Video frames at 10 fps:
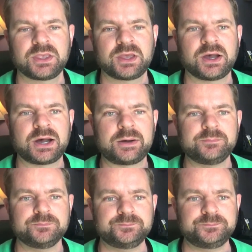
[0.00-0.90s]

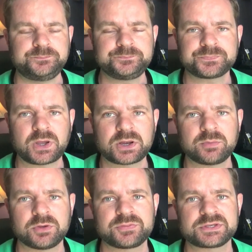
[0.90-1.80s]
A
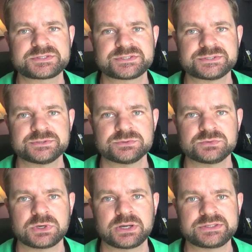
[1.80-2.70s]
couple of things to
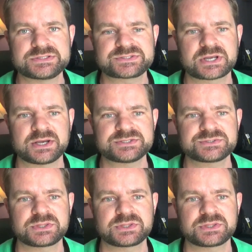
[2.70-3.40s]
discuss.